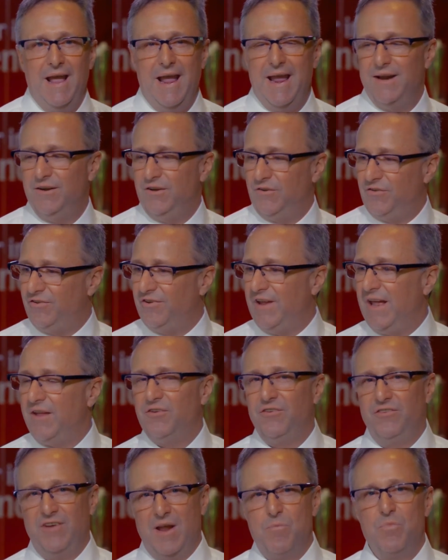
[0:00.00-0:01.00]
and
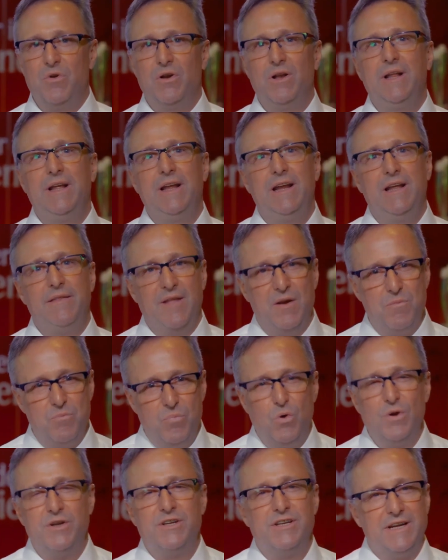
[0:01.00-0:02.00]
assessed separately and then
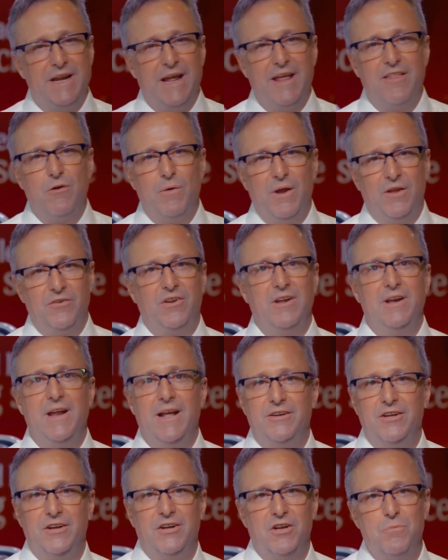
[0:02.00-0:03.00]
put together as
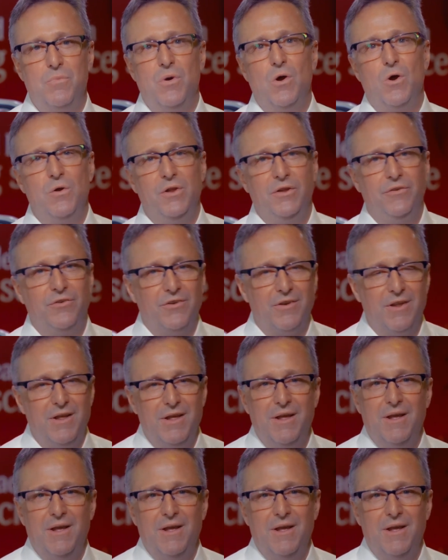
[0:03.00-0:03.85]
connected components